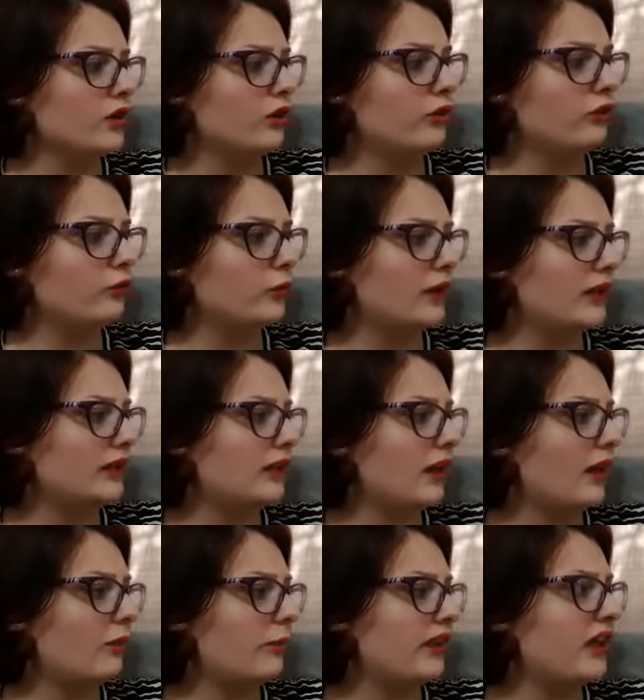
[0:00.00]
shrieked
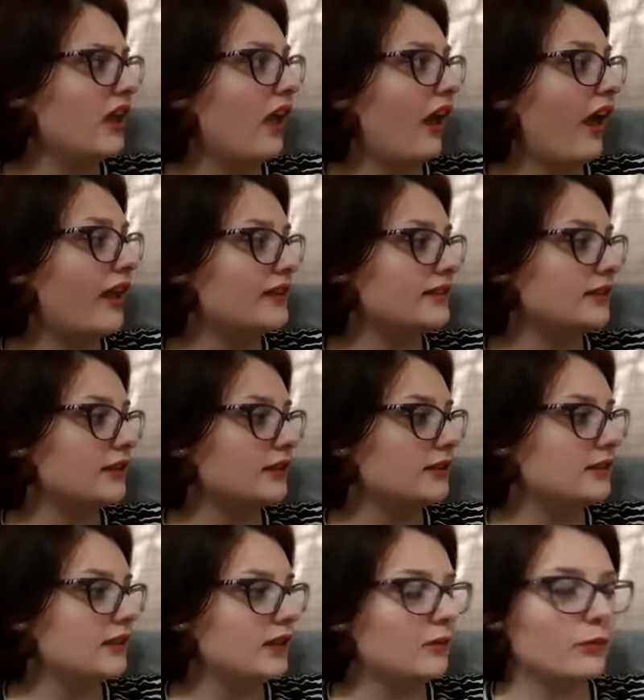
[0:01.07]
Albie as a
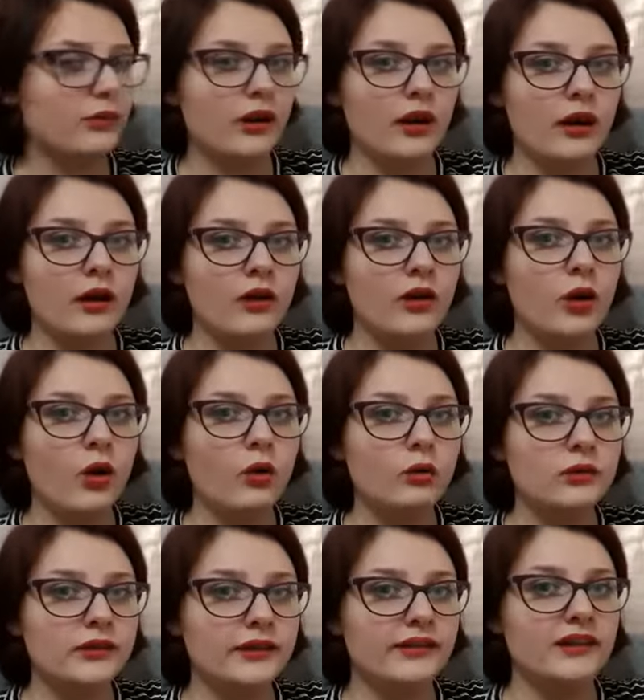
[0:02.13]
zebra
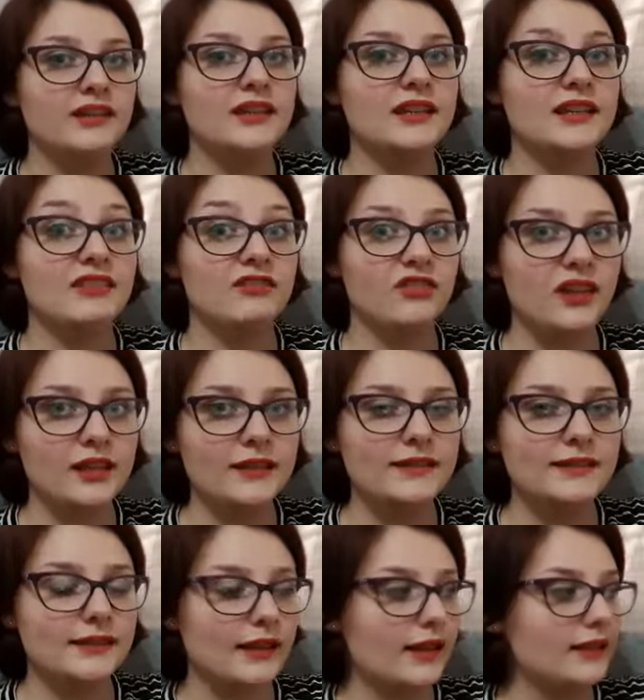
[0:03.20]
holding a TV
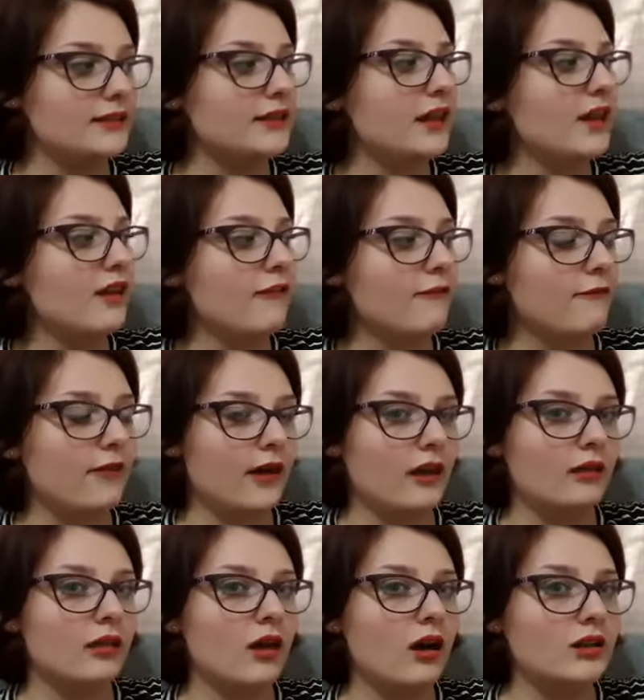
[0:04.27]
set
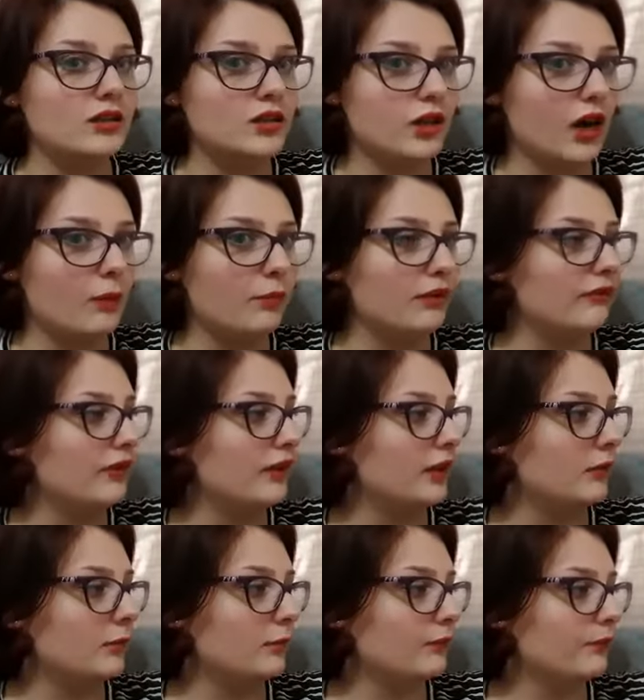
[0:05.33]
fell on top of him.